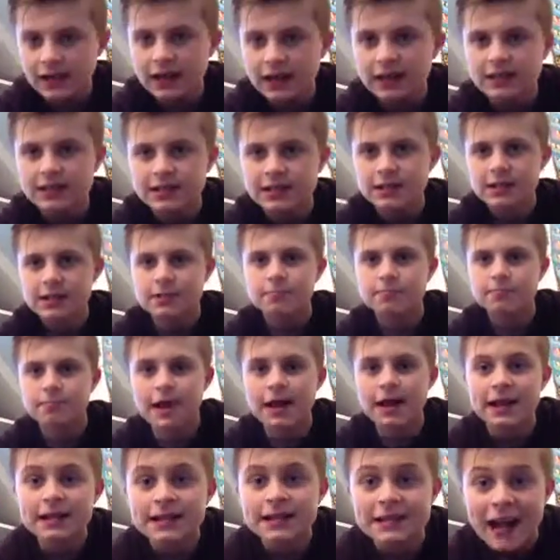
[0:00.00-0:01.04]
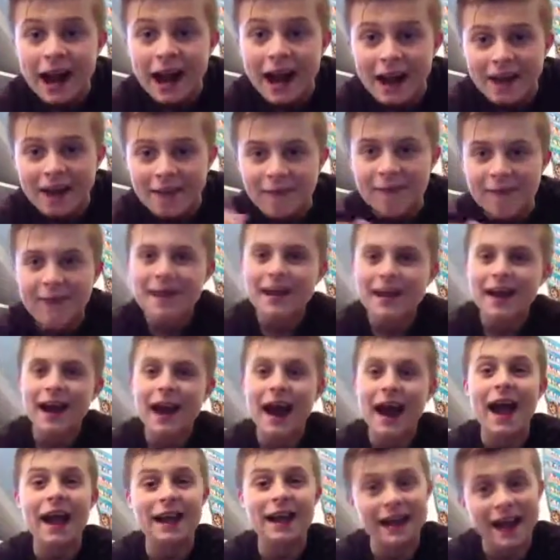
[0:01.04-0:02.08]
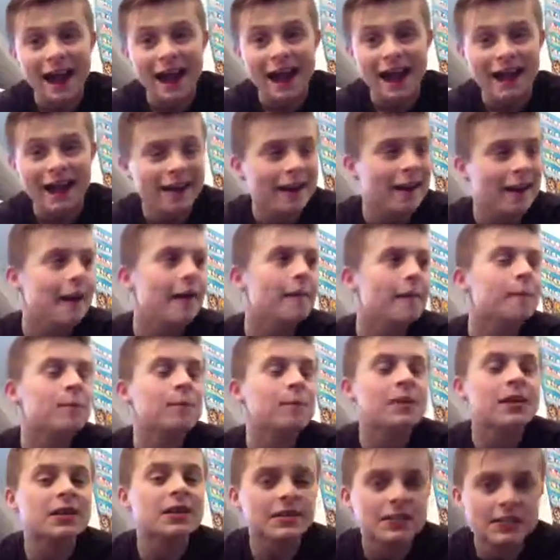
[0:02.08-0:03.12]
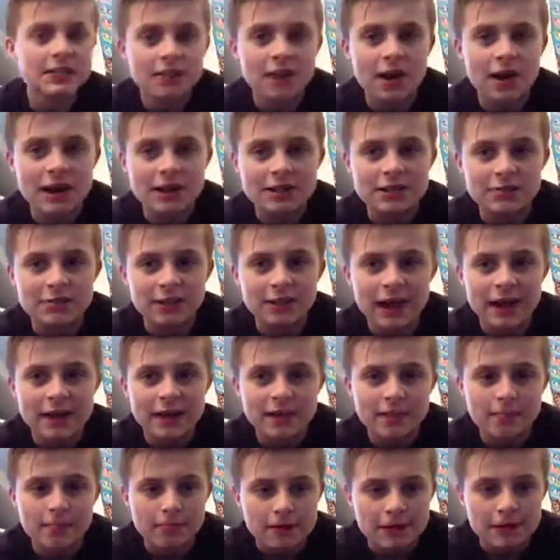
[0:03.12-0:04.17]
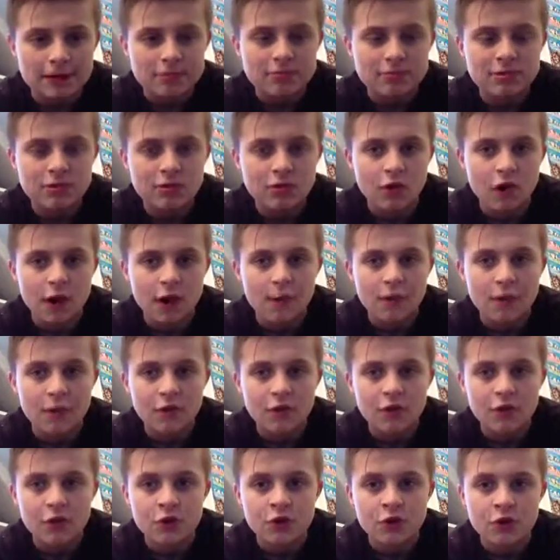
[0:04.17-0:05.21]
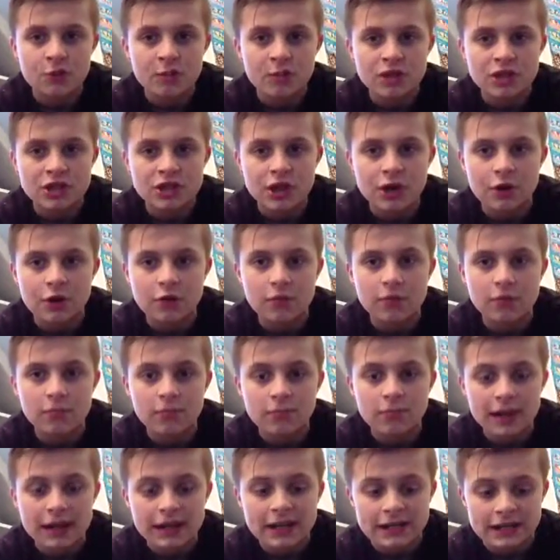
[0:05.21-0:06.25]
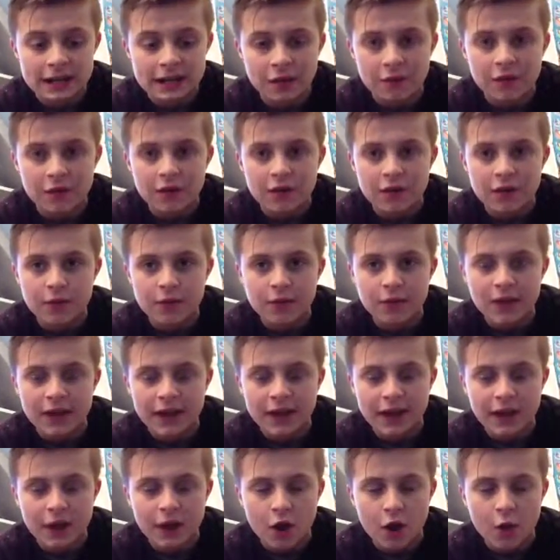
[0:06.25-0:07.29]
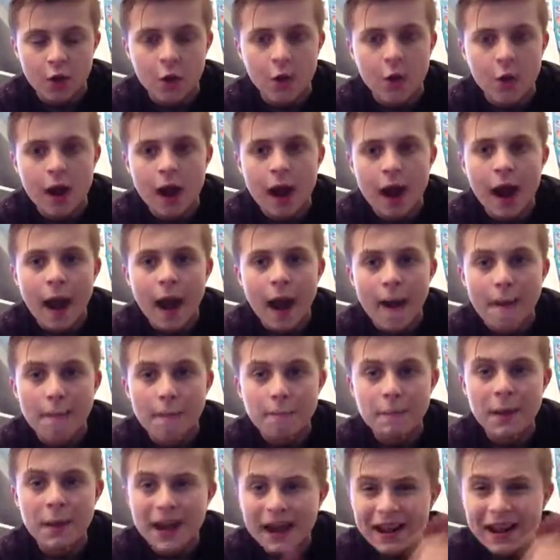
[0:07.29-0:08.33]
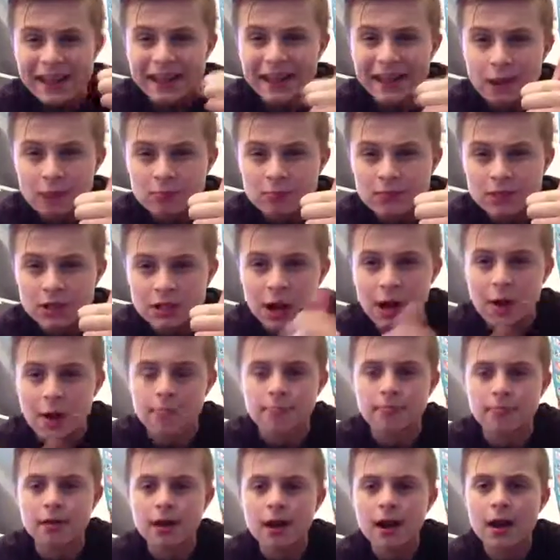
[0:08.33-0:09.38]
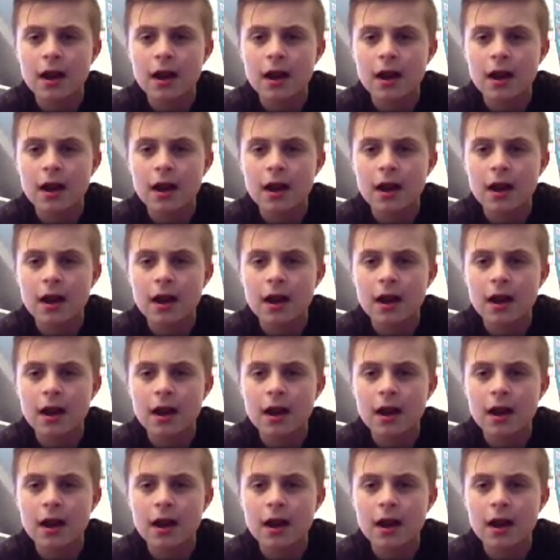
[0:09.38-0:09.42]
Yes, peace out again. See you guys all later. Please subscribe if you're new to my channel. Please give this video a big thumbs up.